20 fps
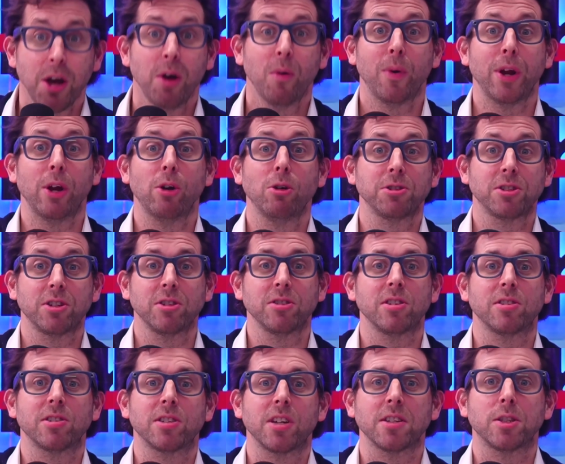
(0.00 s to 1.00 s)
We also
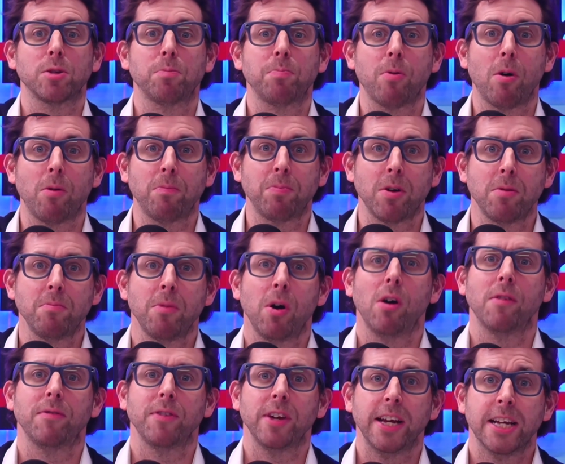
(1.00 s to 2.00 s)
discuss the problem
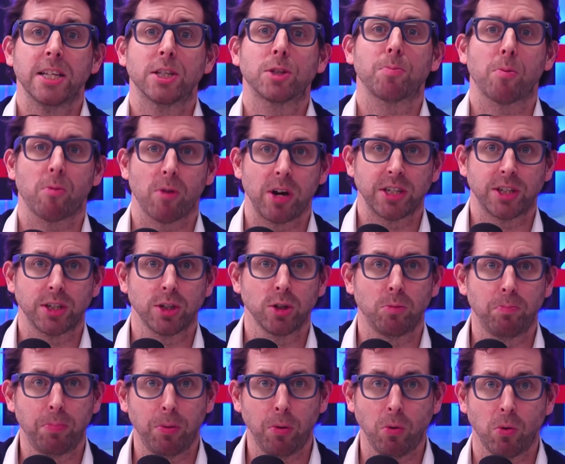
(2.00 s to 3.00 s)
of inspirational
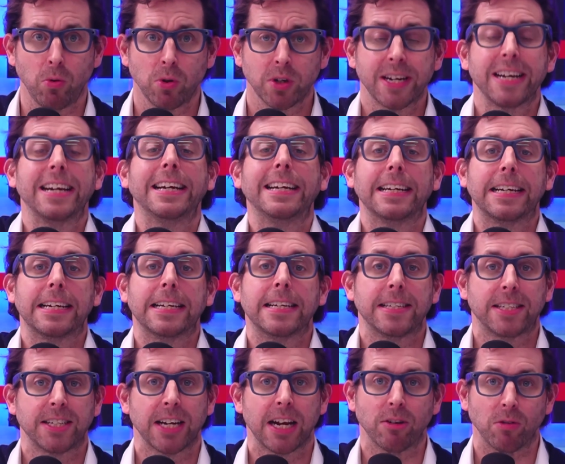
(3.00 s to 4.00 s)
porn in
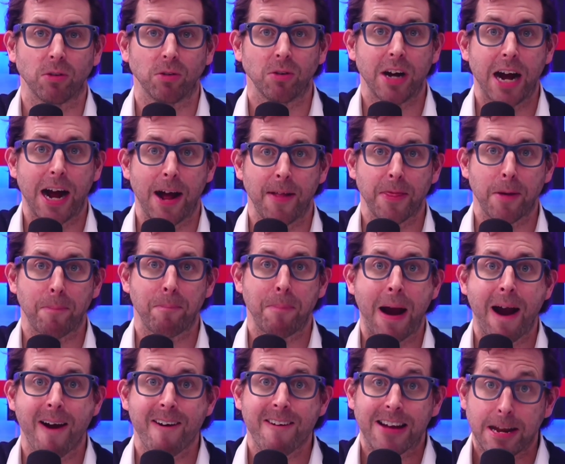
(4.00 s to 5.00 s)
general and the
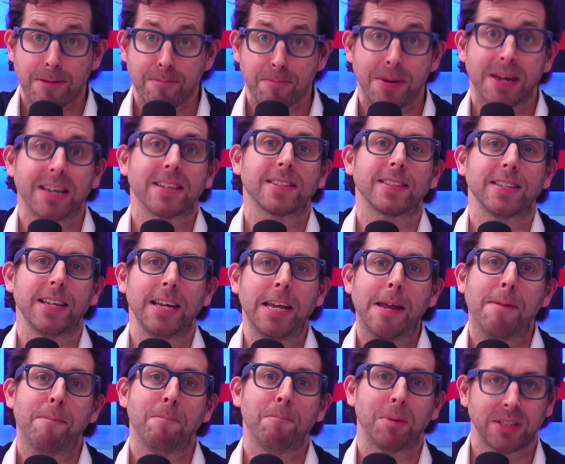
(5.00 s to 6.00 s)
Paralympics
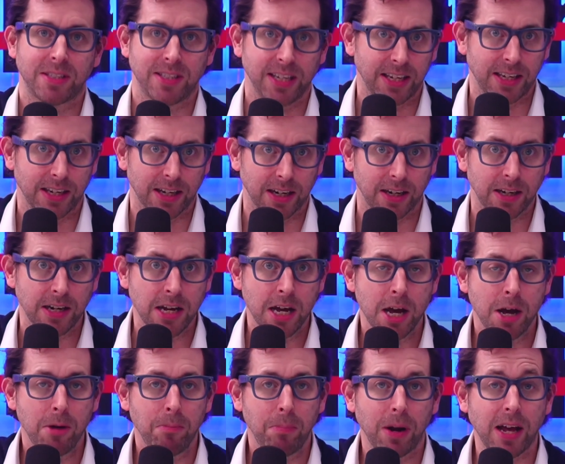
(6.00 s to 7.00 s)
in particular,
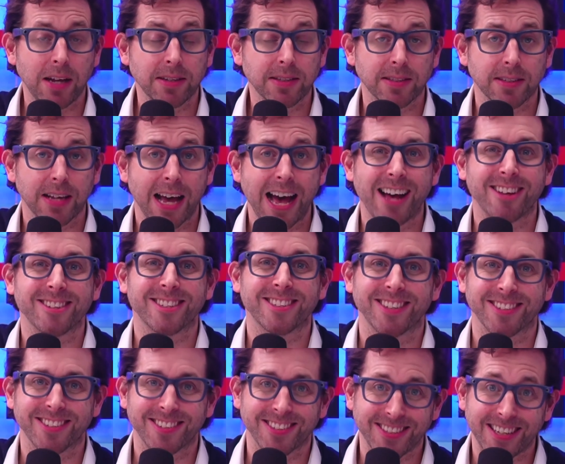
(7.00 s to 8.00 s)
plus how
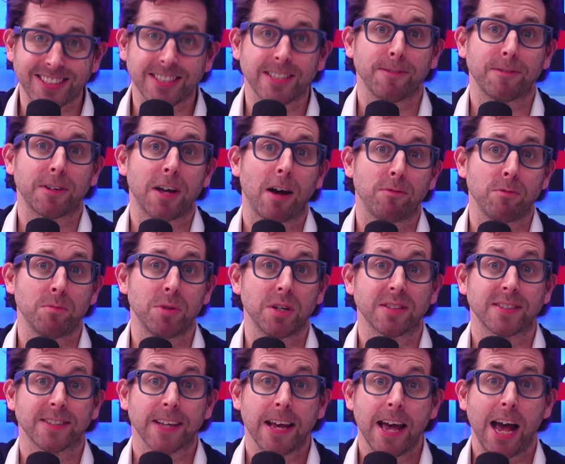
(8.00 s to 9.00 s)
successive
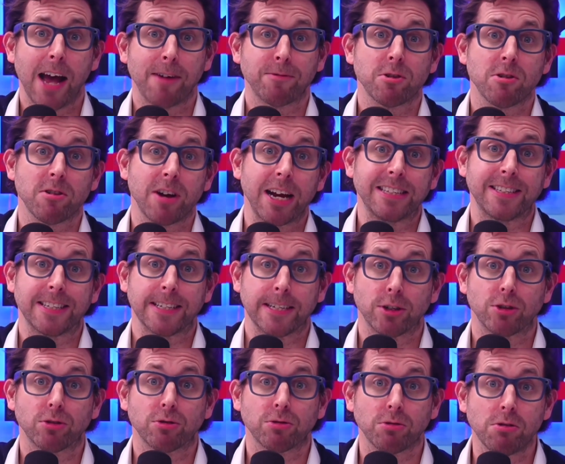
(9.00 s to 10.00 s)
governments have created a
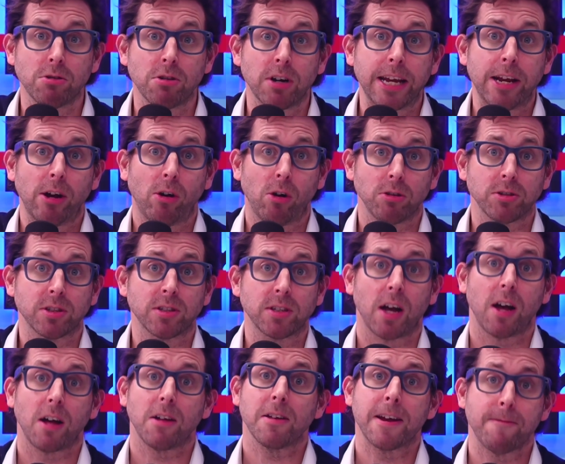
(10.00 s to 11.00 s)
truly
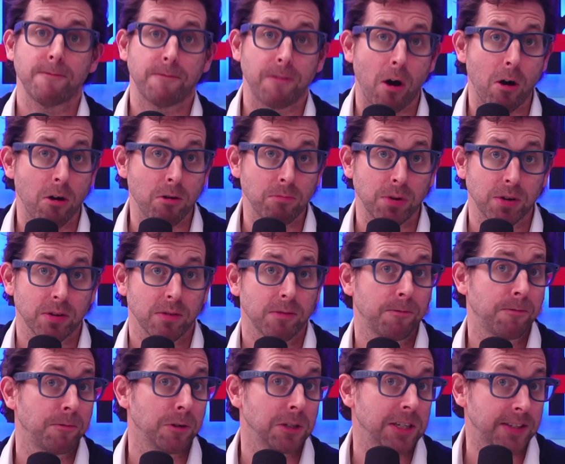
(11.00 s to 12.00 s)
hostile environment
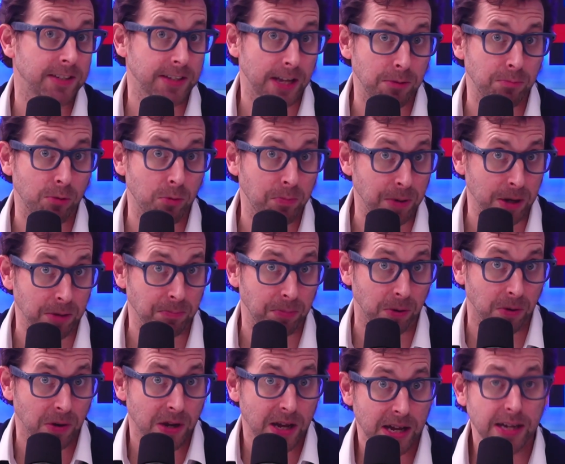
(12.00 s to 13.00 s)
for disabled
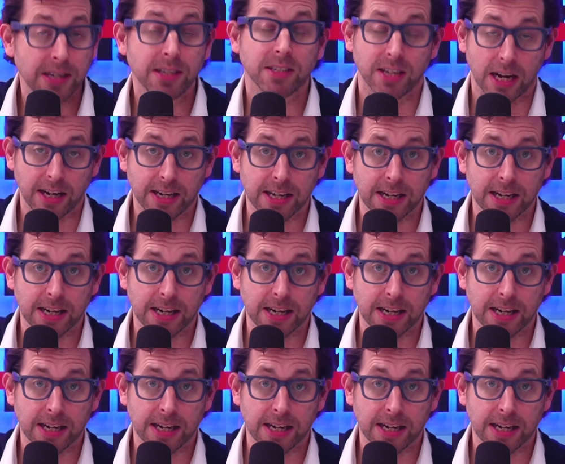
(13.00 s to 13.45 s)
people. Check